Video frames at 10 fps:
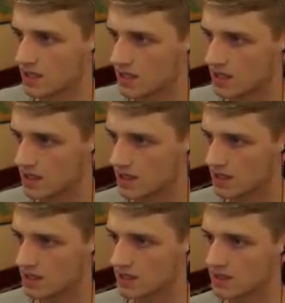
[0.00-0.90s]

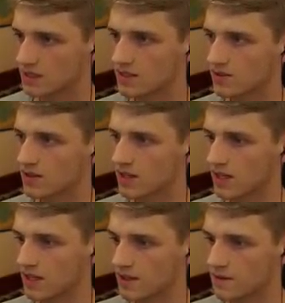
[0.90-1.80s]
Uh,
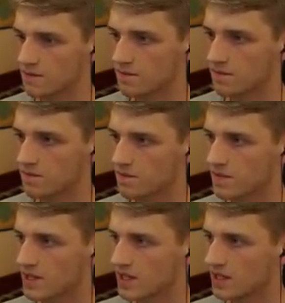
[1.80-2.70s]
okay.
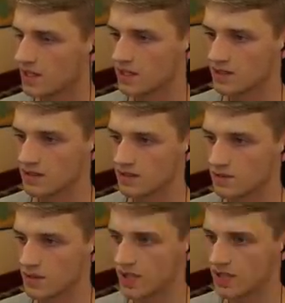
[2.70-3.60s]
Is
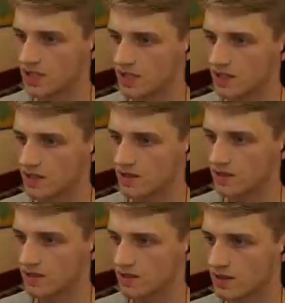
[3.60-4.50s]
the pacing
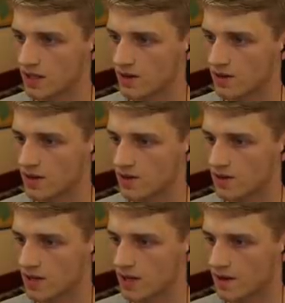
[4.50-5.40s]
hard? Okay, okay,
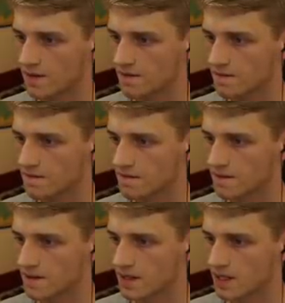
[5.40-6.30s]
okay.
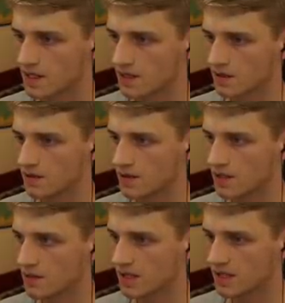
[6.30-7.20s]
Uh,
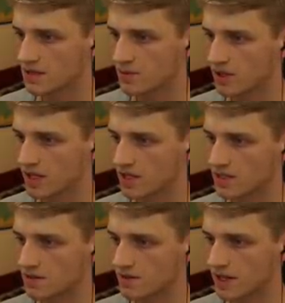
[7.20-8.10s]
I mean, at this point, I
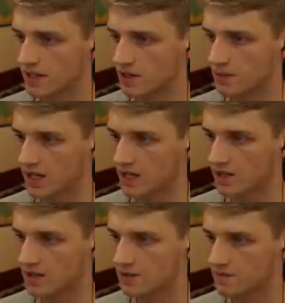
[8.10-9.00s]
guess it's fine down back
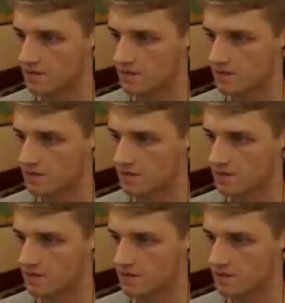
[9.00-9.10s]
here.